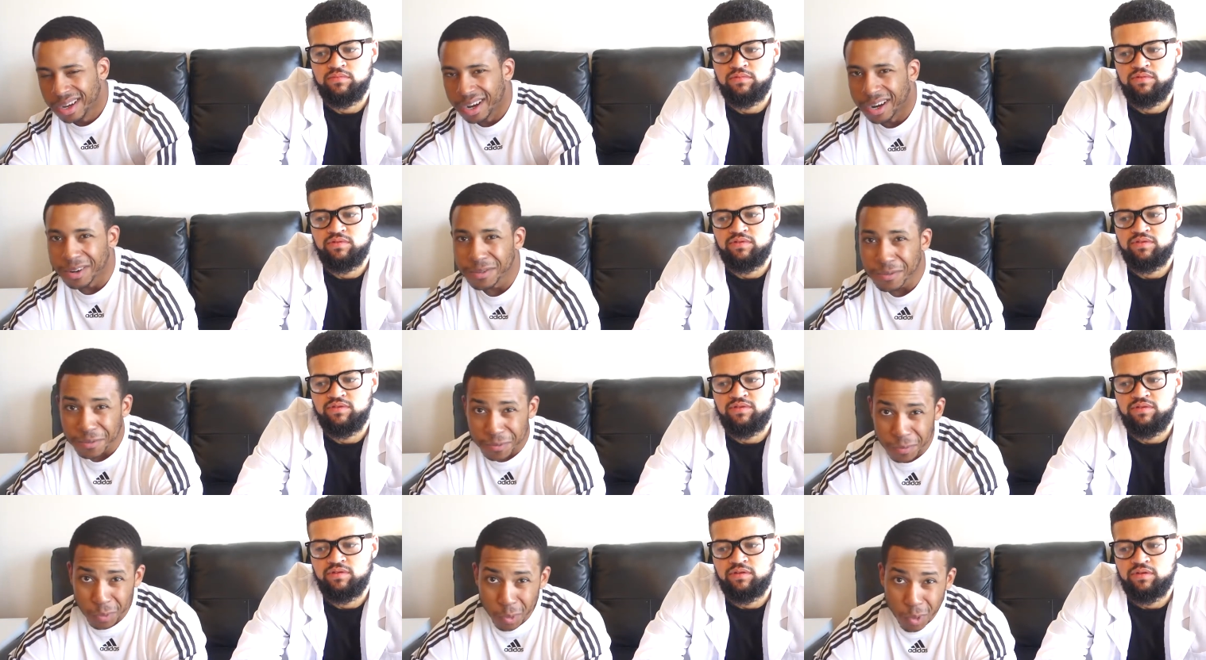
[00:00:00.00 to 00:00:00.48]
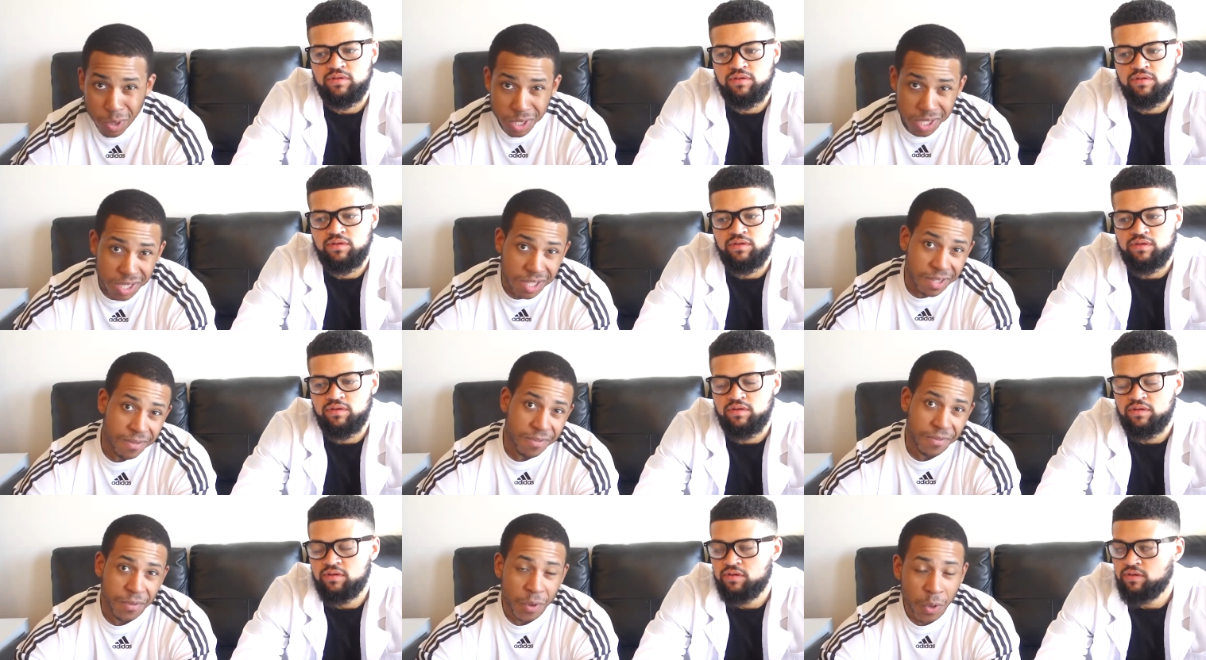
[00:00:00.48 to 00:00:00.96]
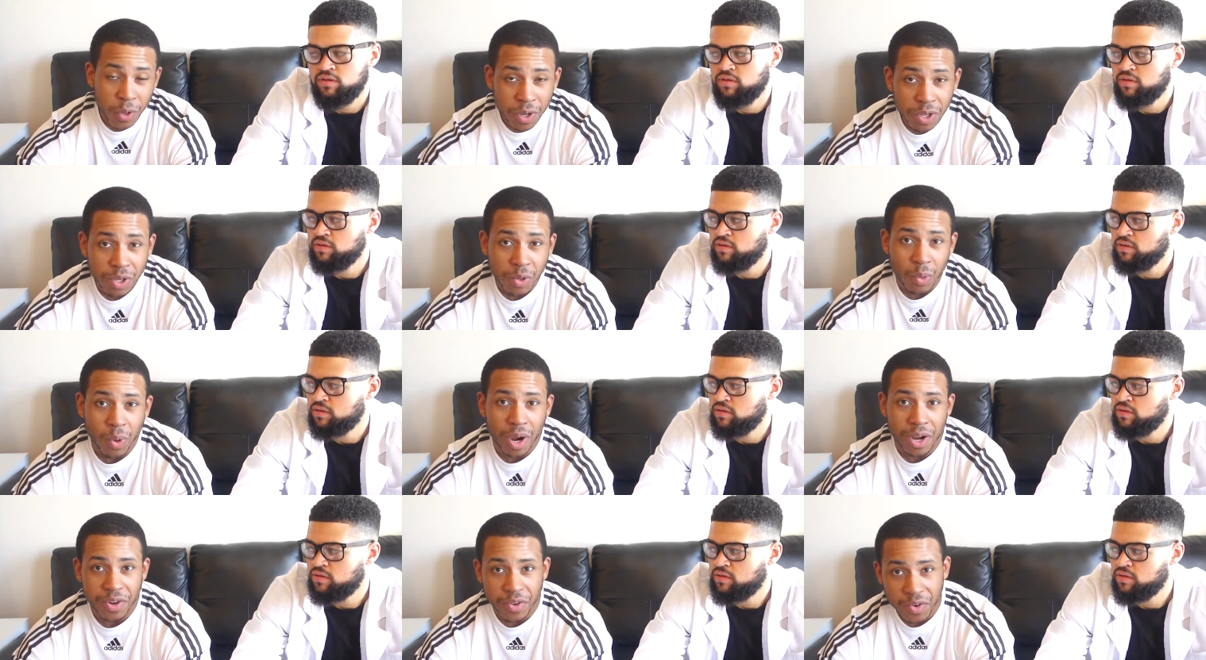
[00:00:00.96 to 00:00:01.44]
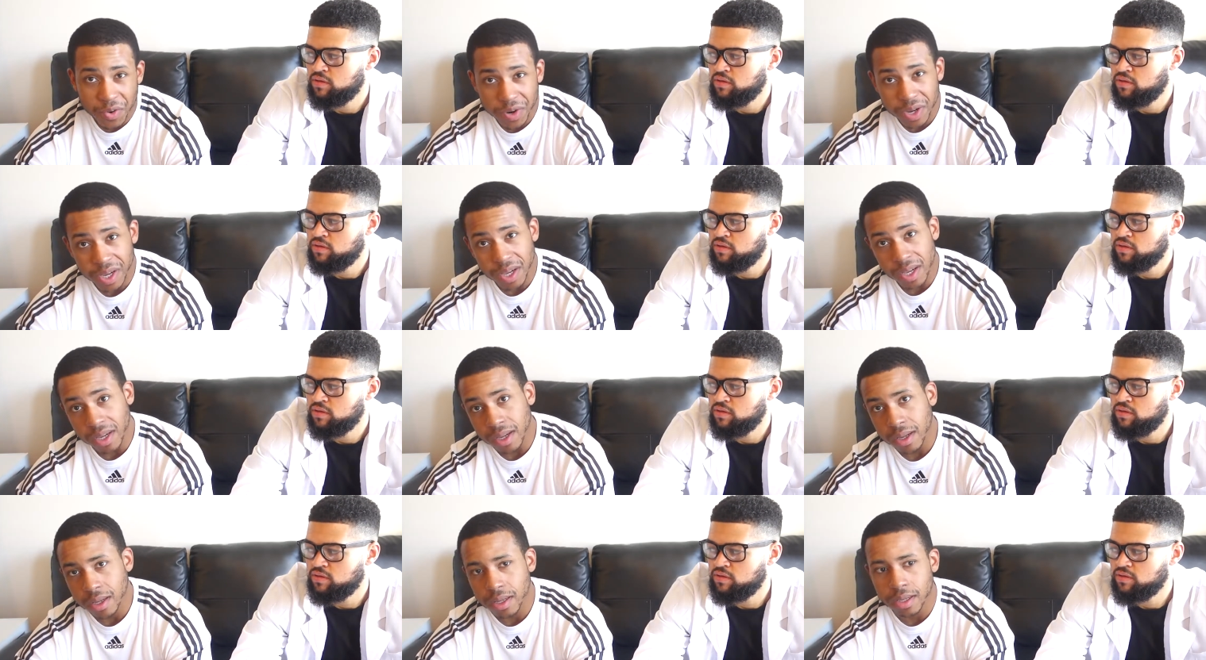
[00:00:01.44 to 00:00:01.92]
Speaker 1: unfortunately, food is quite
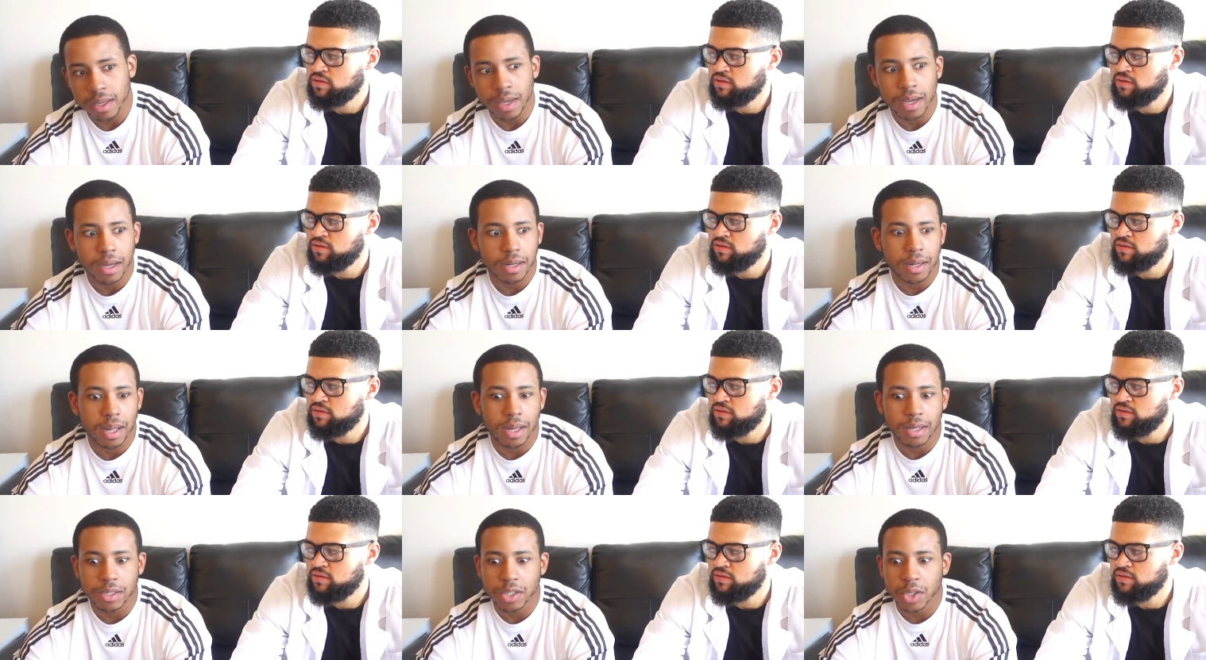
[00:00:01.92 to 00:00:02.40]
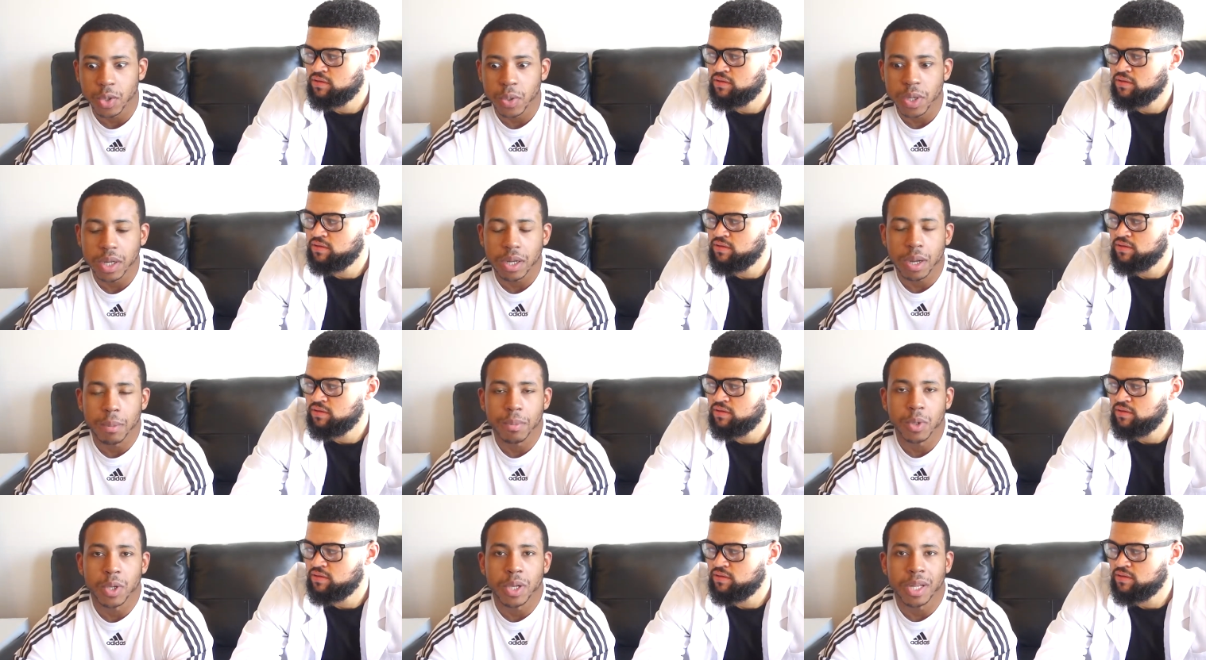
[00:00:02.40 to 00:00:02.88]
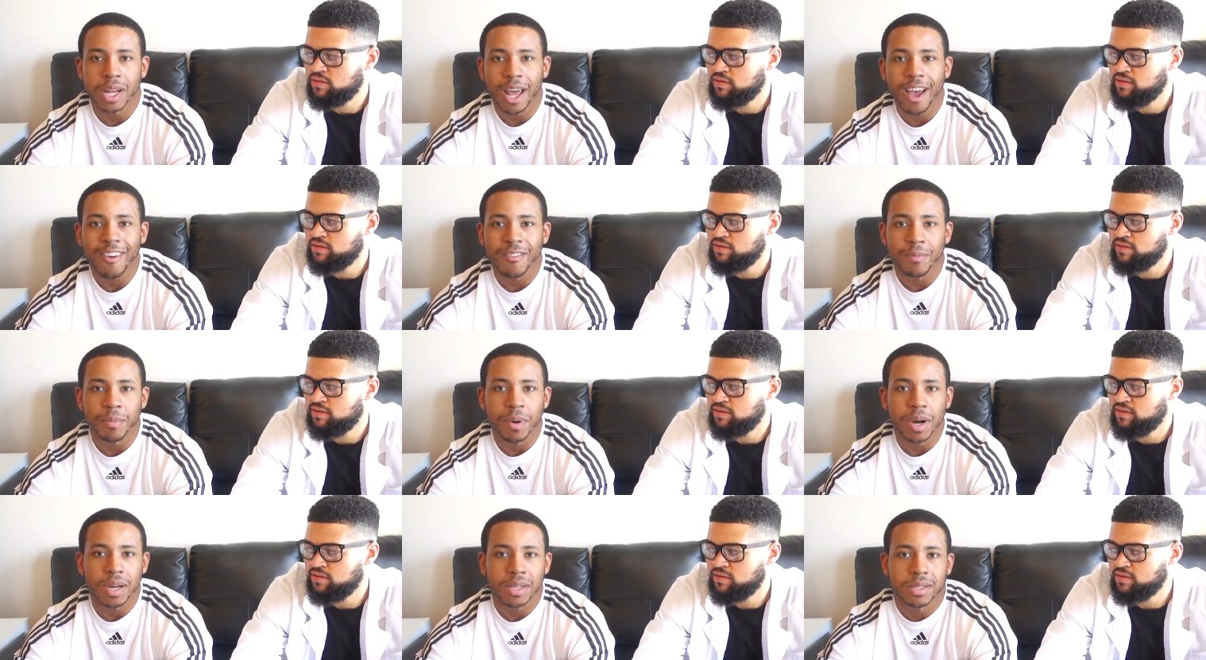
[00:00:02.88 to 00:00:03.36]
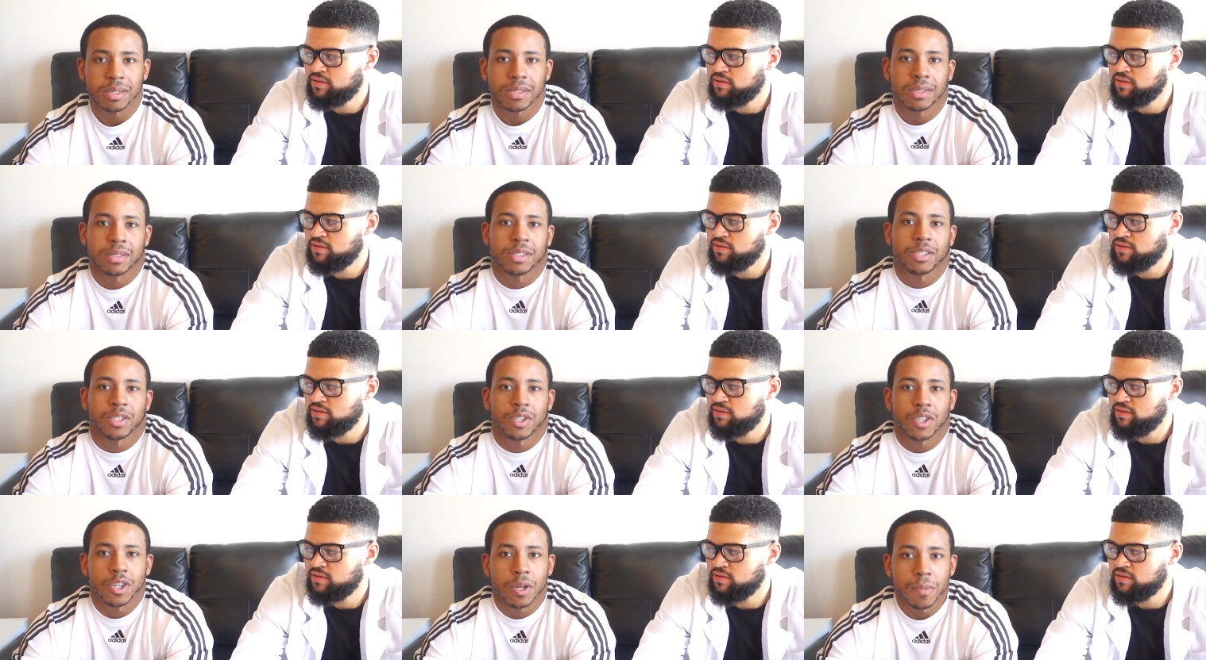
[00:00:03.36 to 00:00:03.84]
tricky. Yeah, like chewing gum you can have, but it's
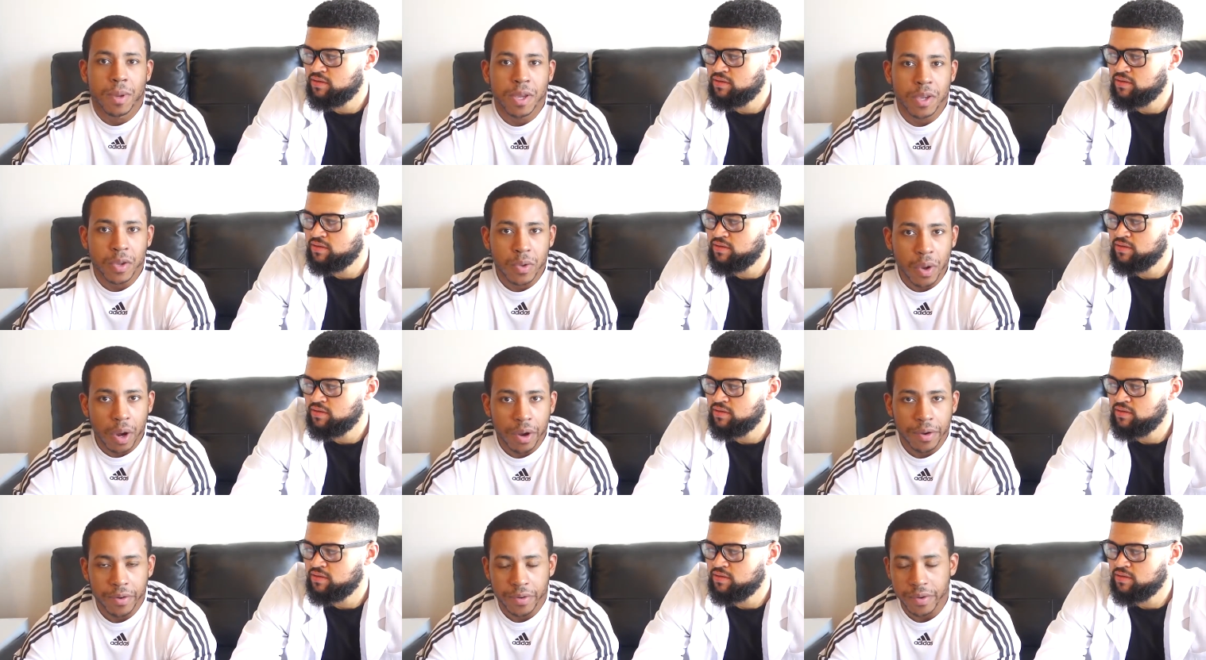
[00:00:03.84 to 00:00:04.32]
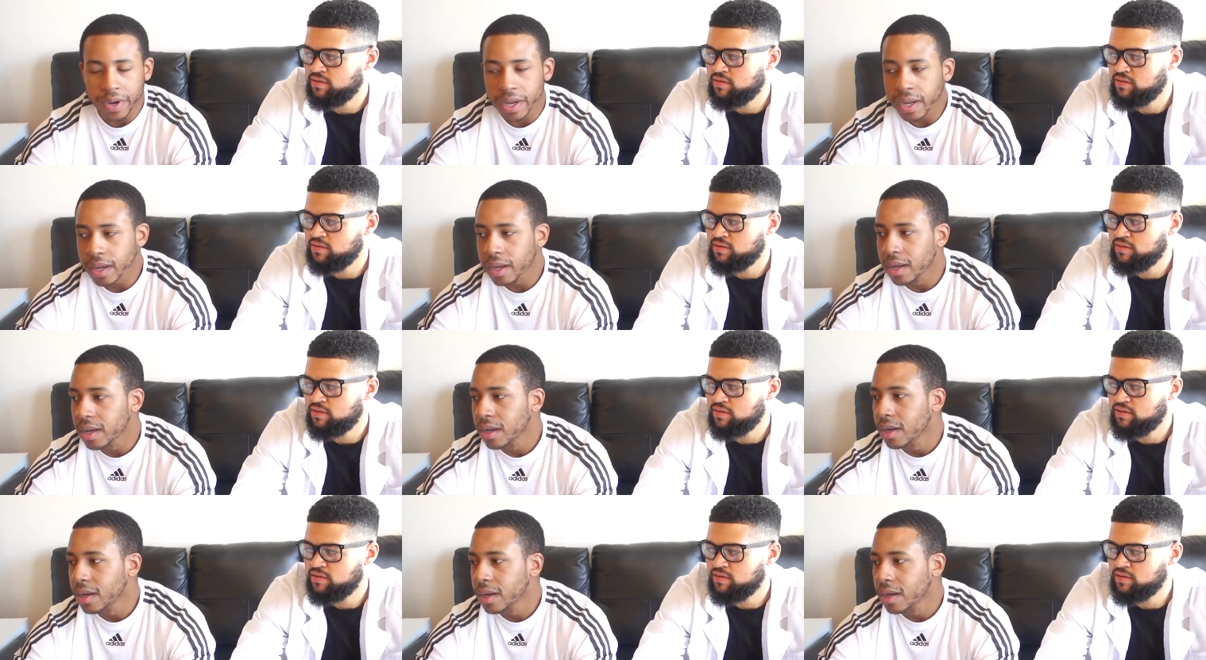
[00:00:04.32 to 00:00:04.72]
just going to make you hungry.